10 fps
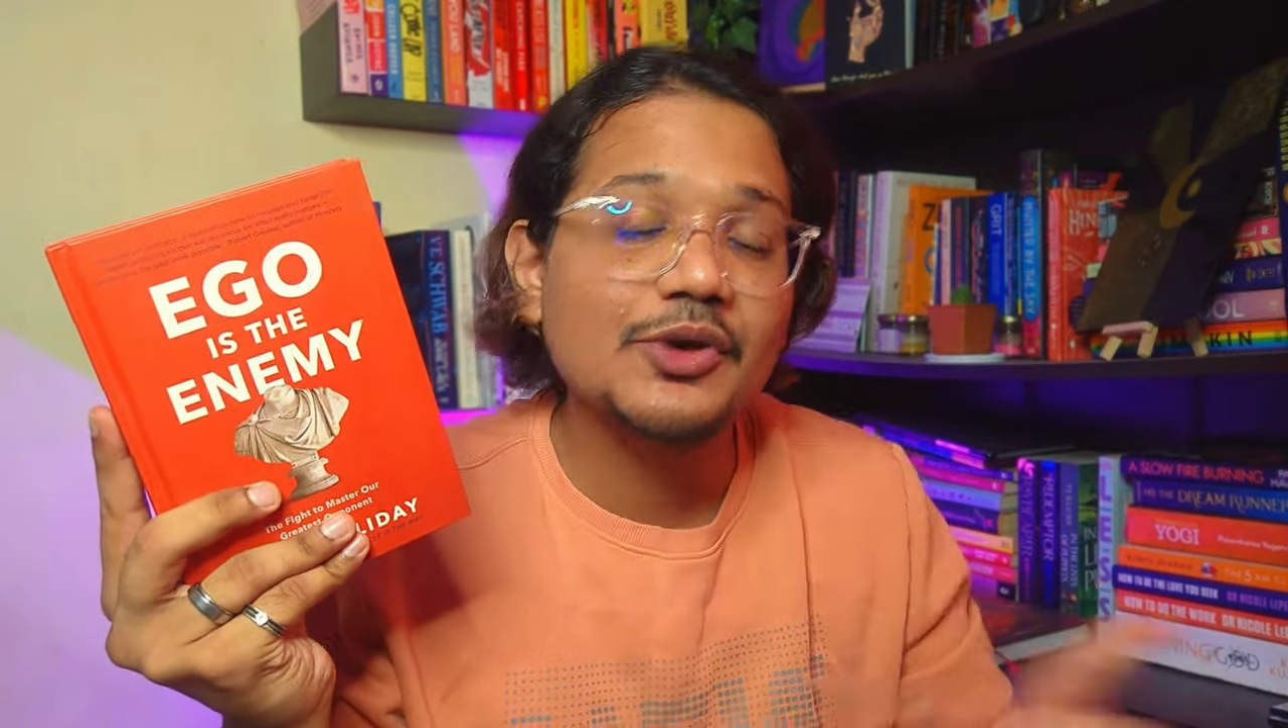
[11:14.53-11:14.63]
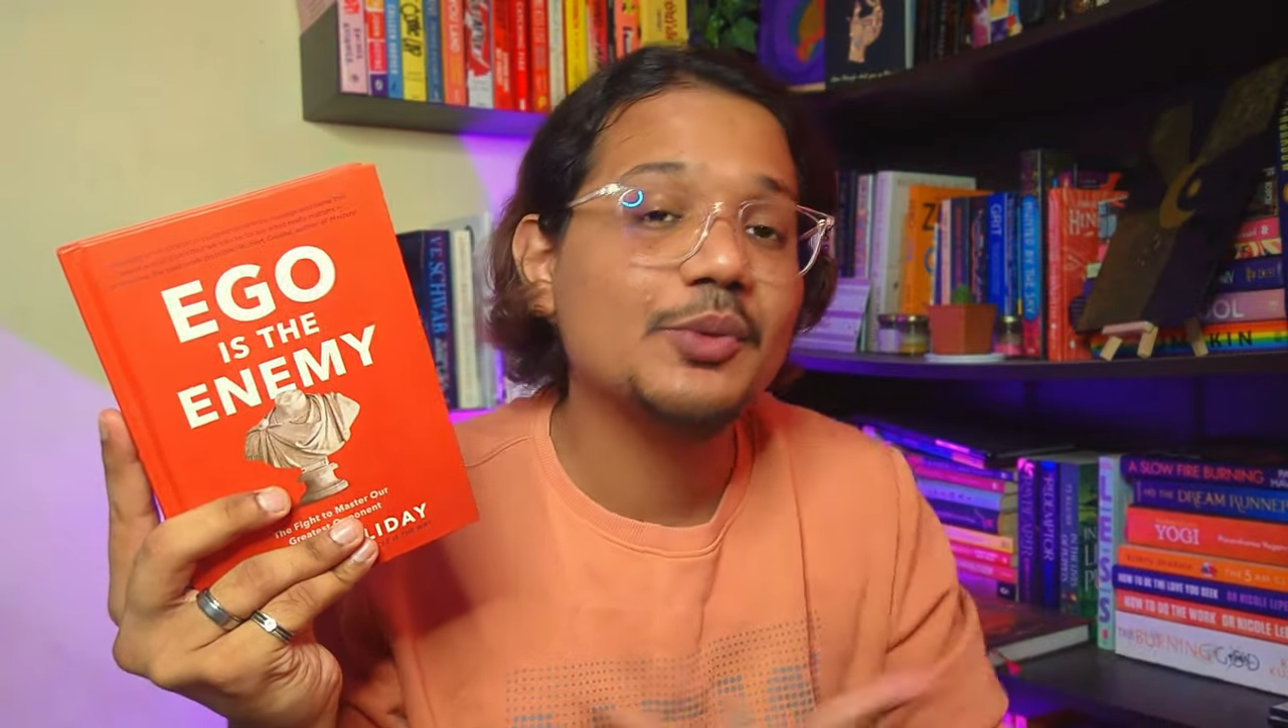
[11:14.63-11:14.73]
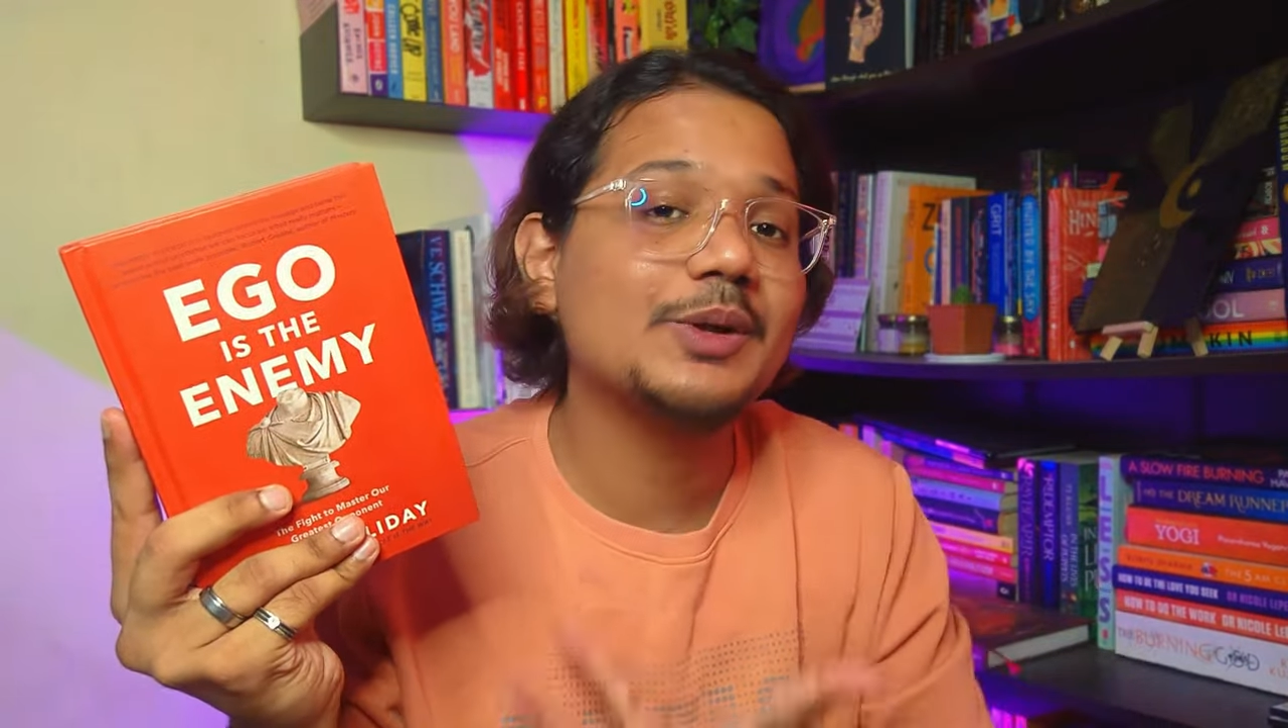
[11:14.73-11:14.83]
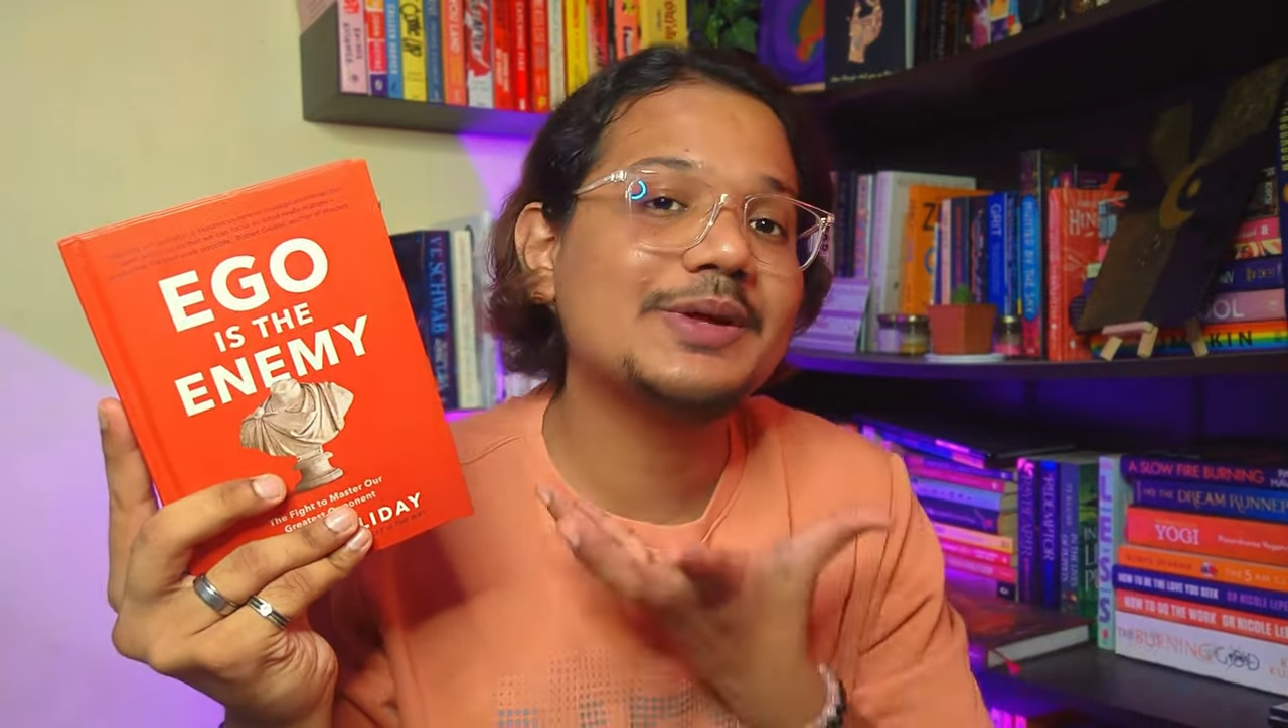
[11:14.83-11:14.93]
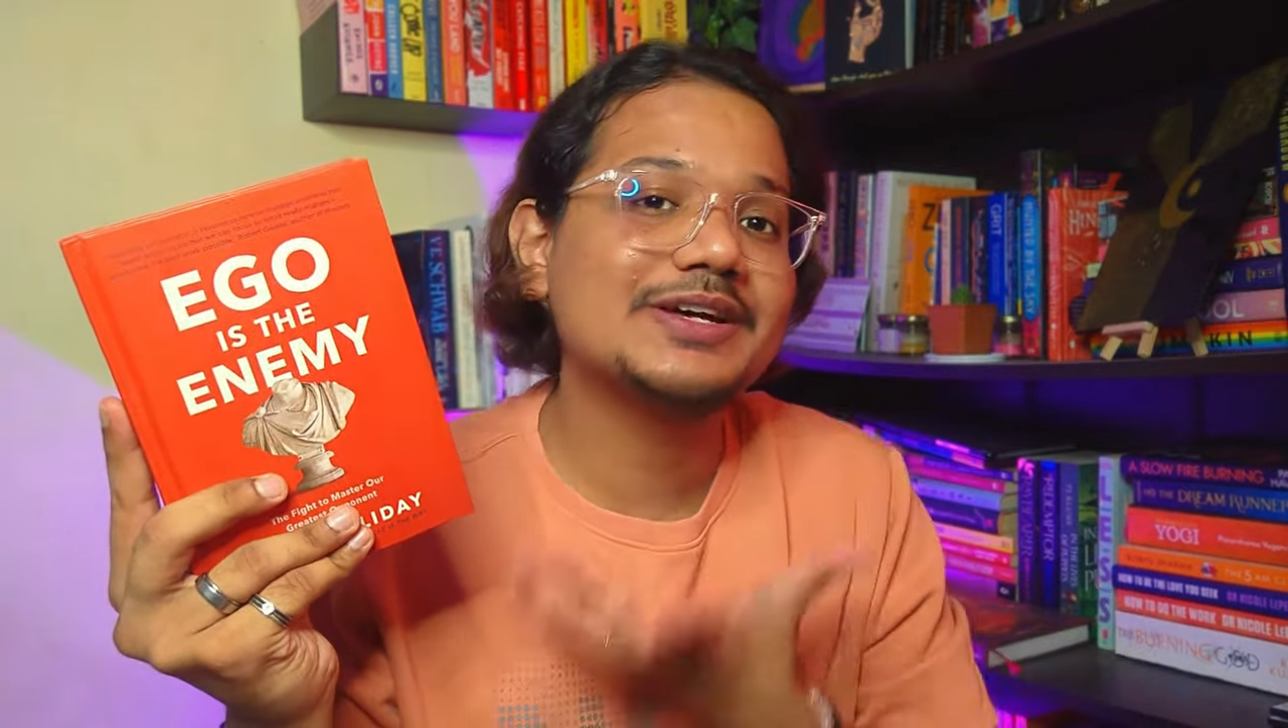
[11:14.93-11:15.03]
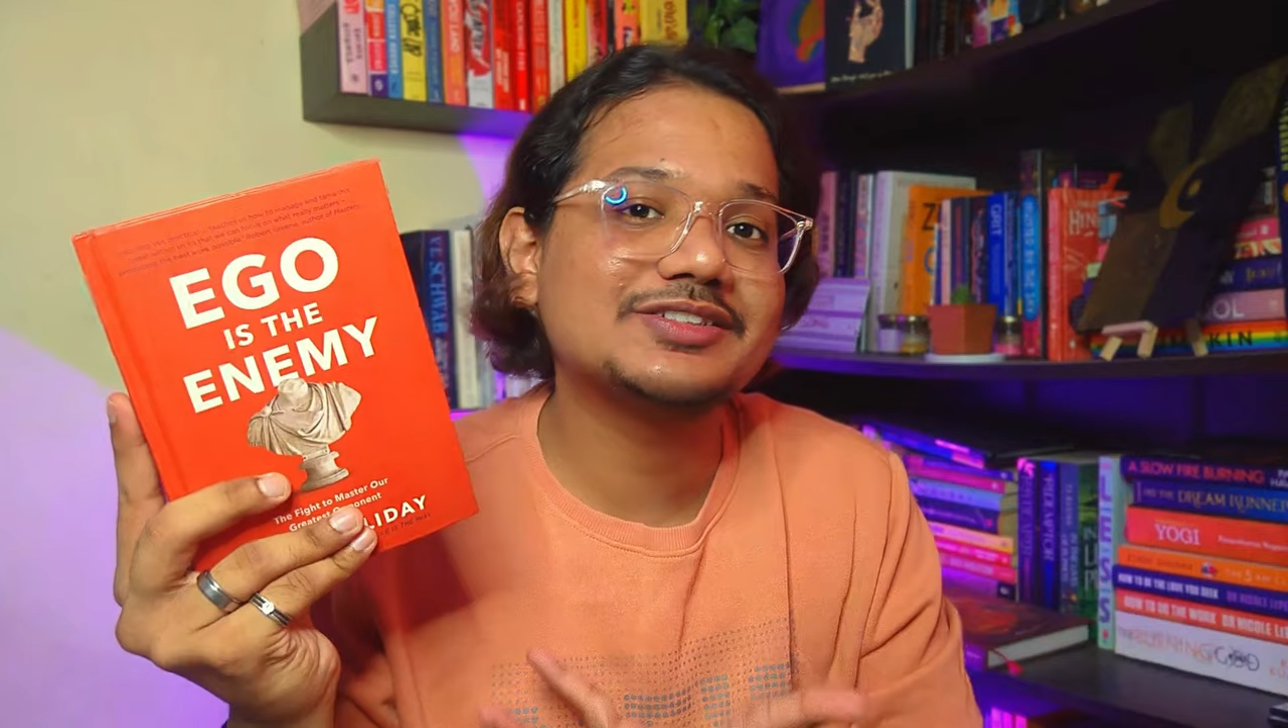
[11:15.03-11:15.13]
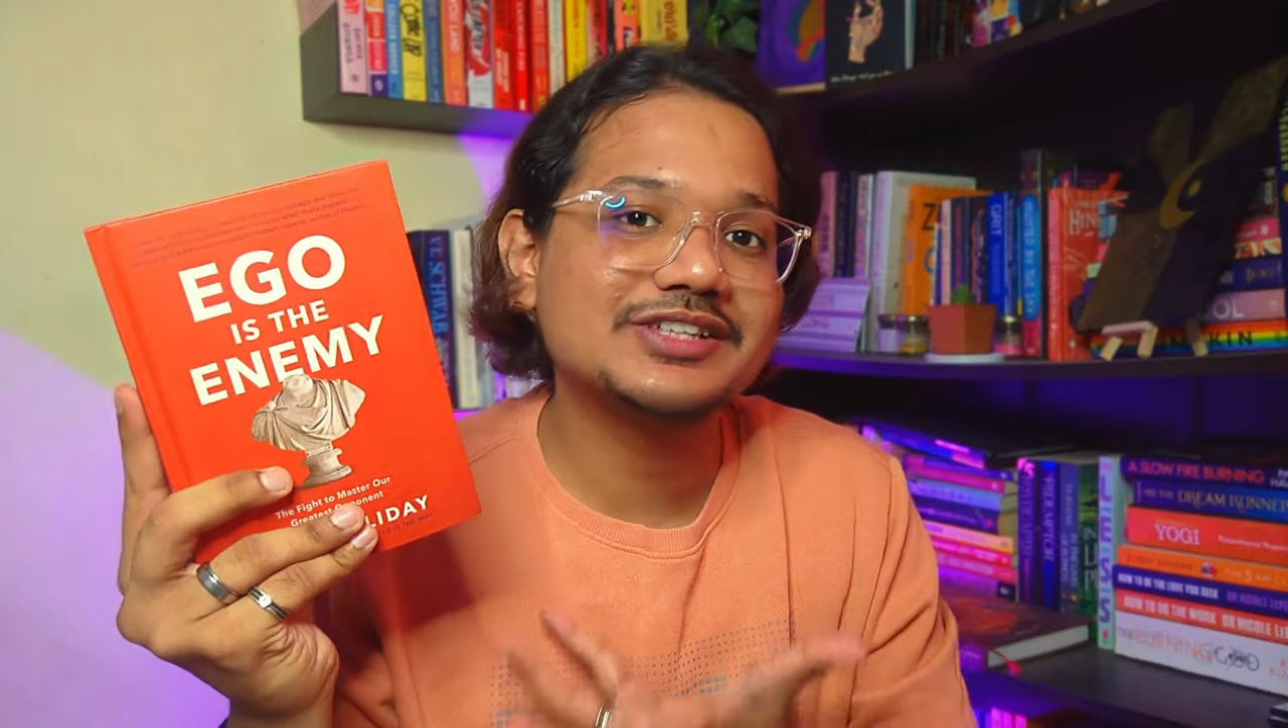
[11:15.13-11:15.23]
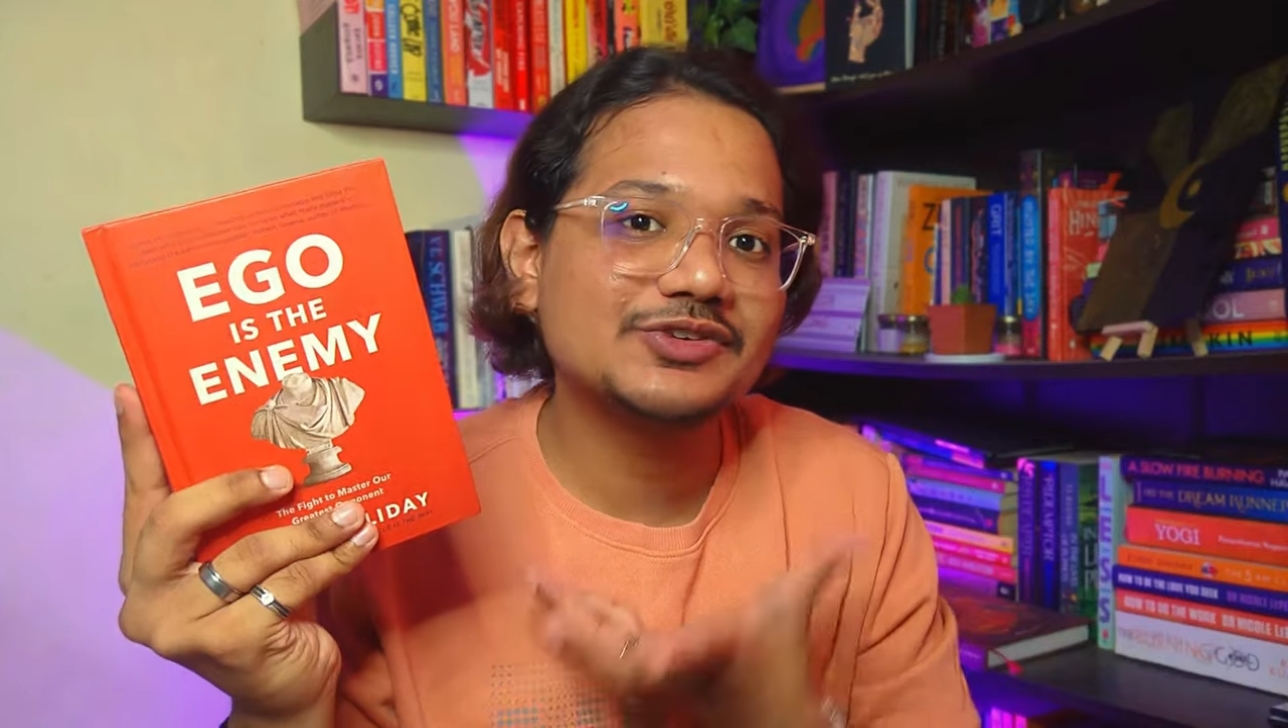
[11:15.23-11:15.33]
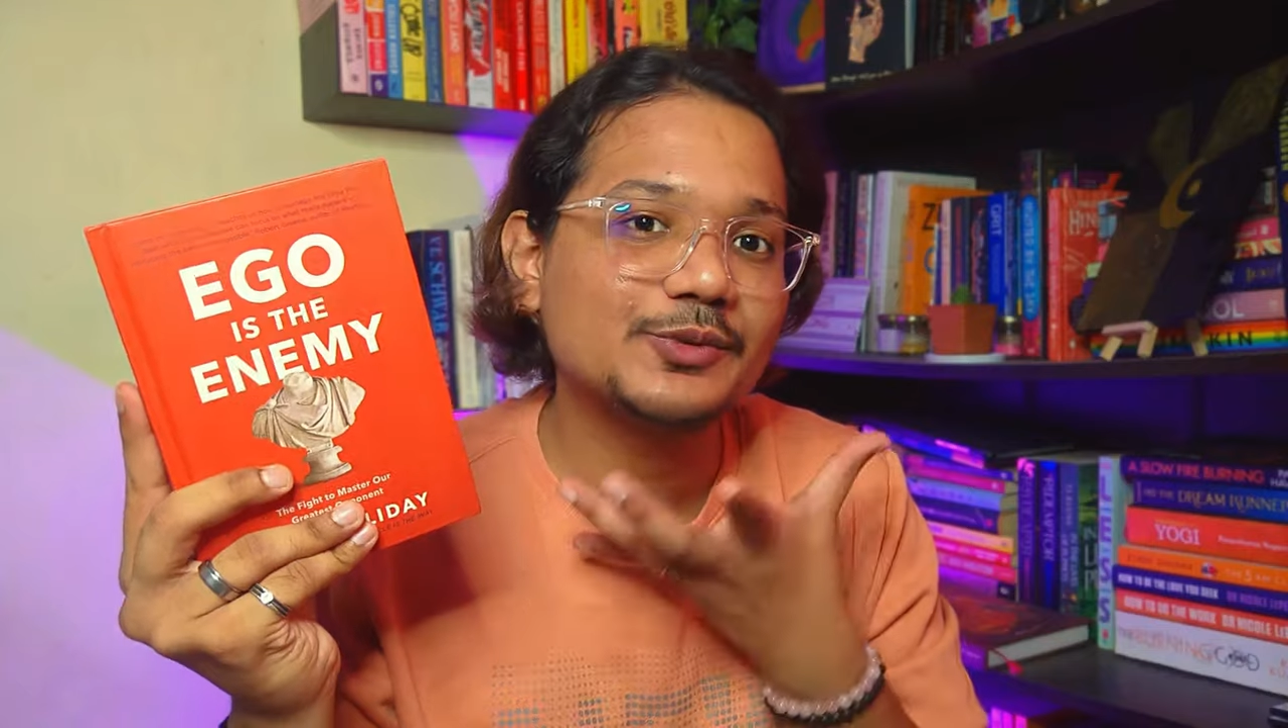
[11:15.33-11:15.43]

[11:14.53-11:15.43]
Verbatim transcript: when we are safe,